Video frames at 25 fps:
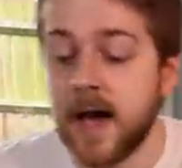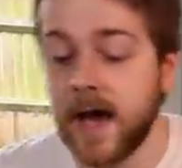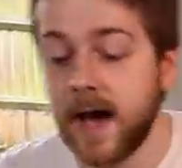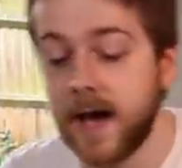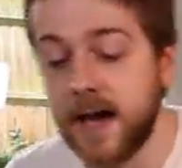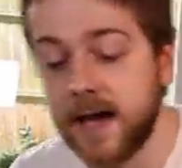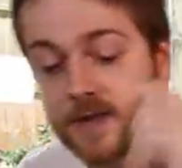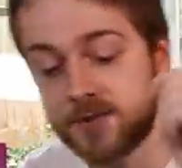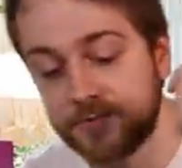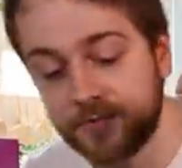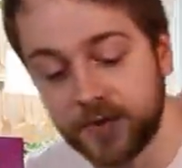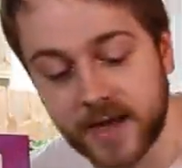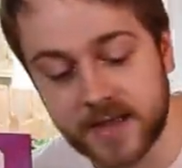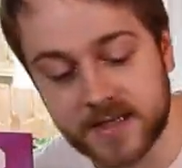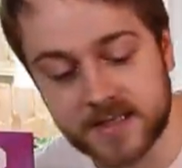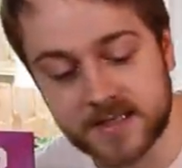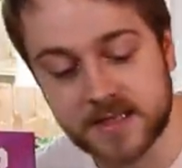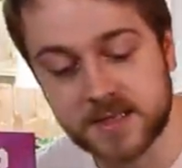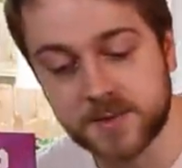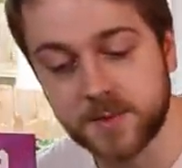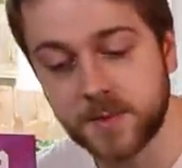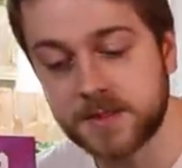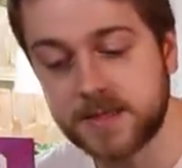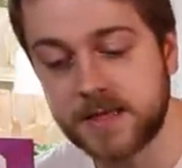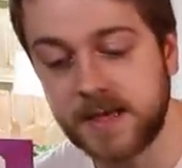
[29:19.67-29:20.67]
and
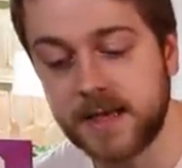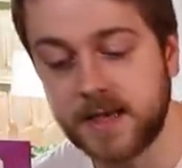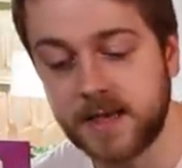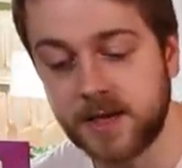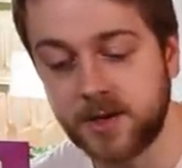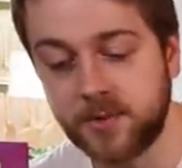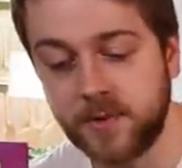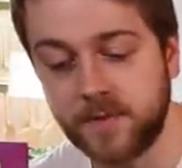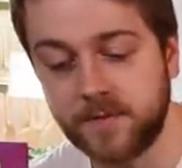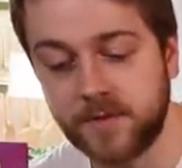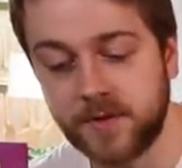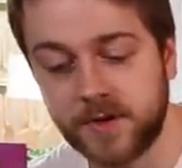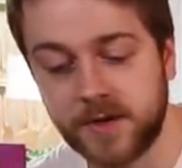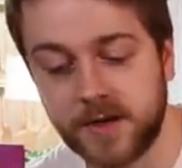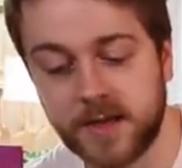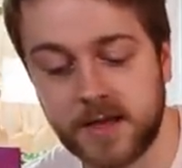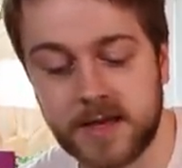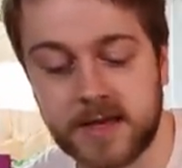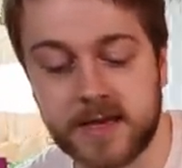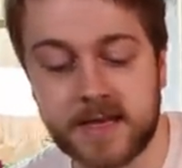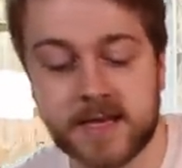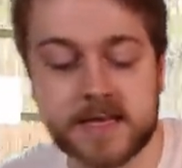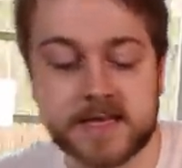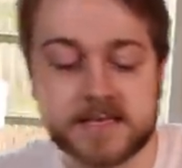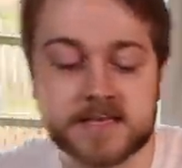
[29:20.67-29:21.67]
Rexus will take an equivalent
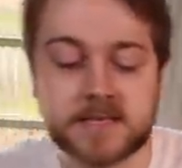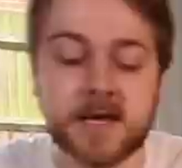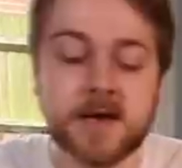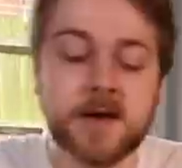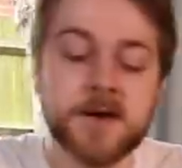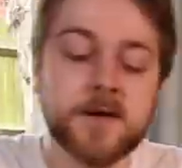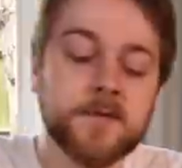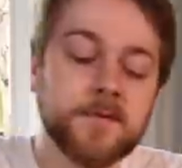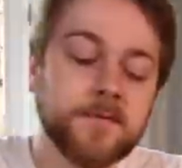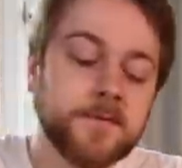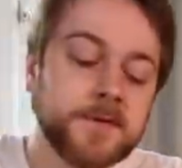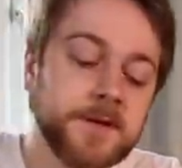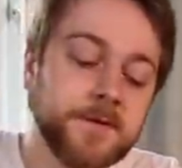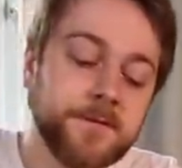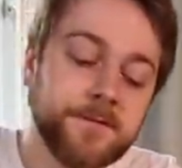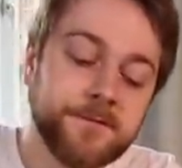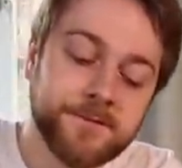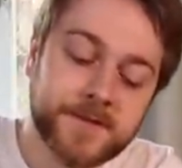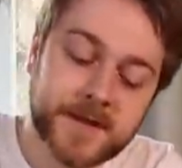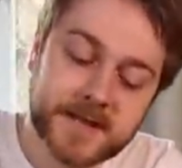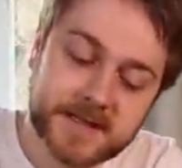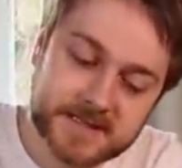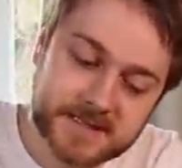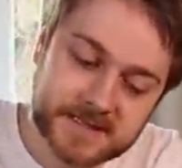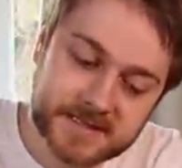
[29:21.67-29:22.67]
in his
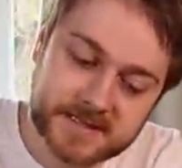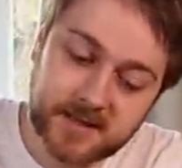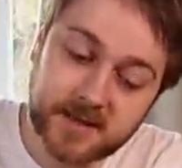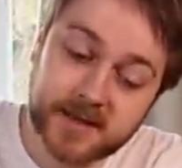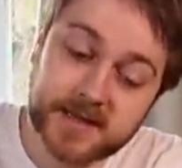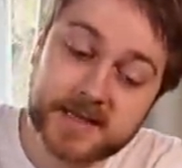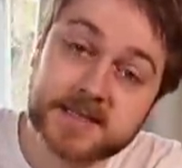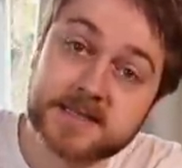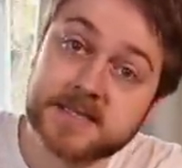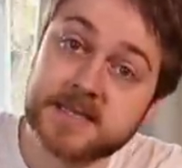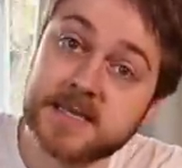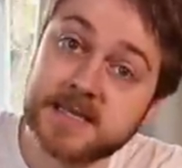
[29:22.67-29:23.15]
defense dice.